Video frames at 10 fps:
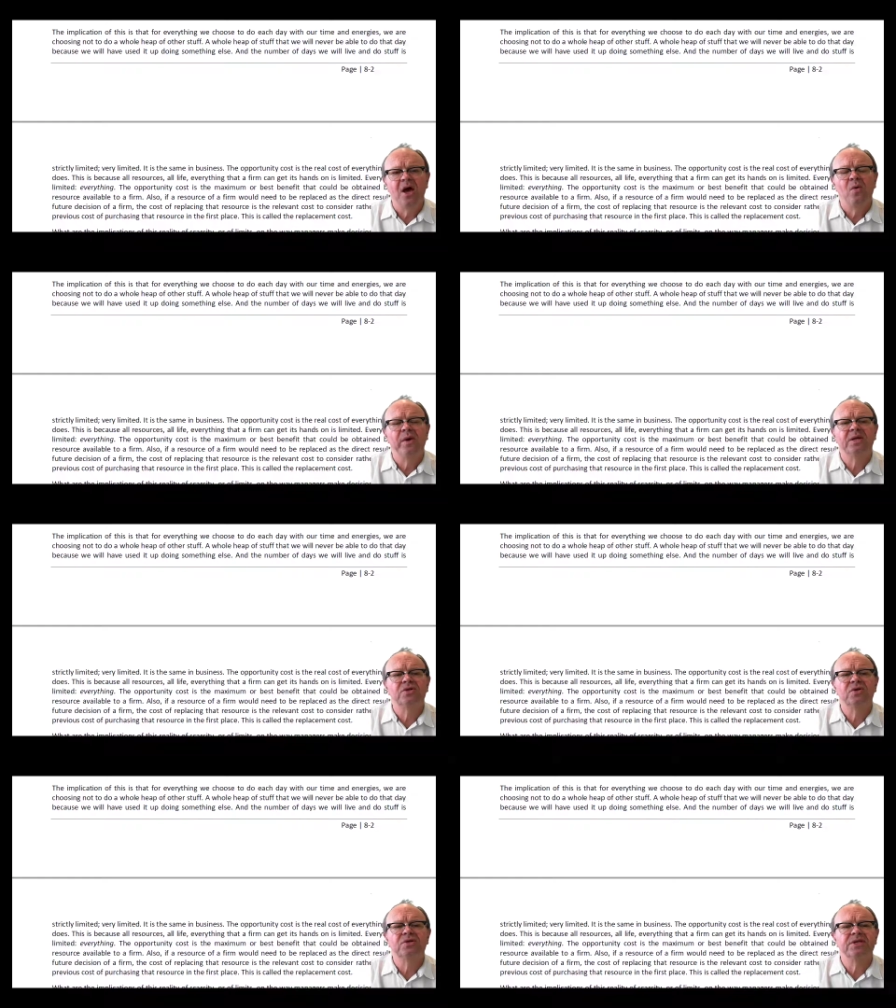we are
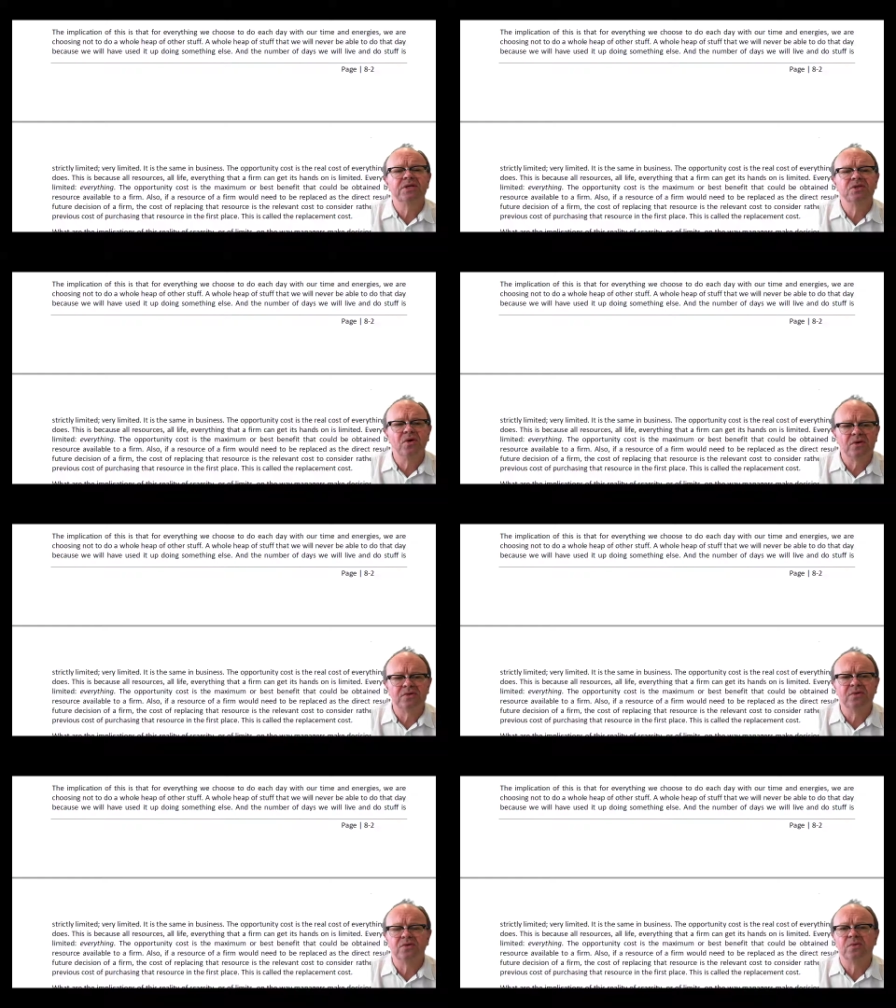choosing not
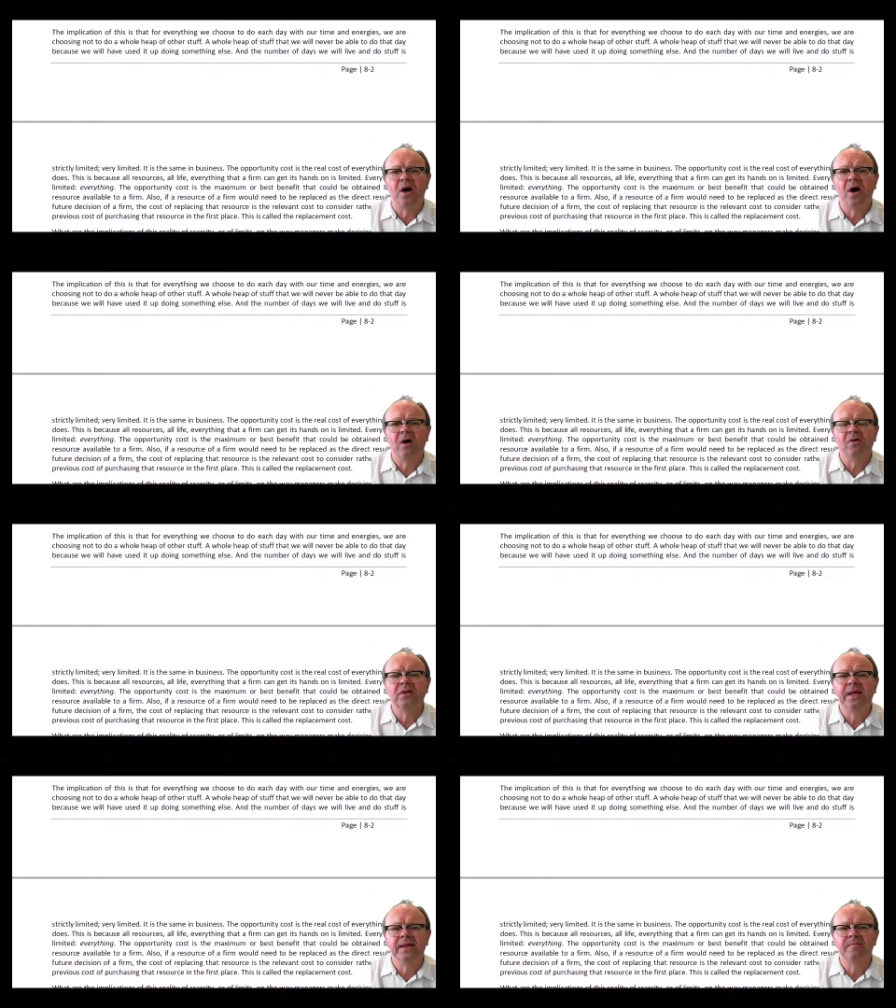to do a whole
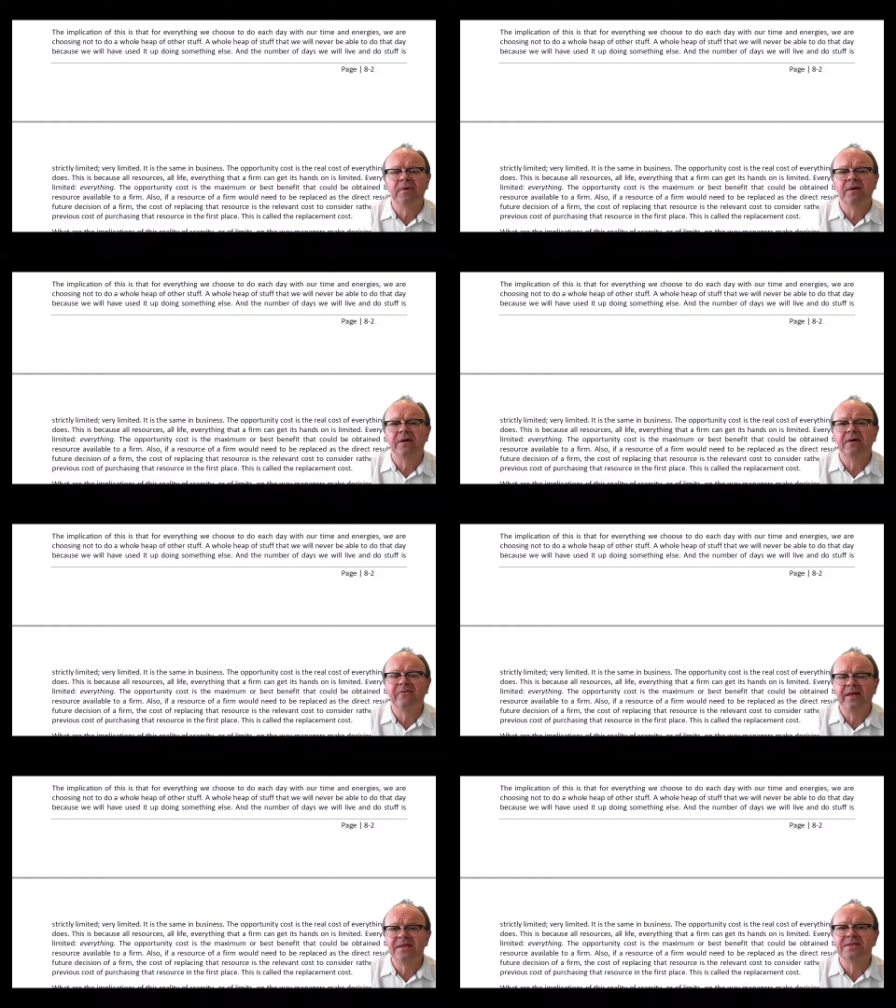heap of
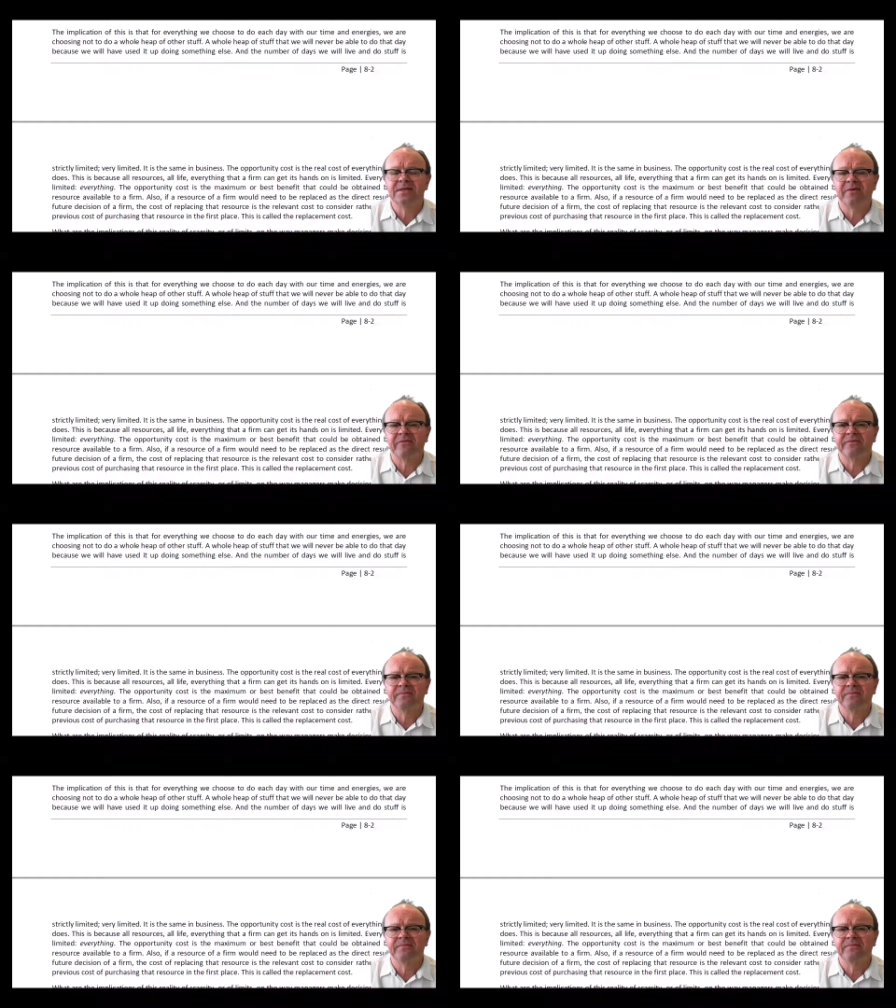other stuff.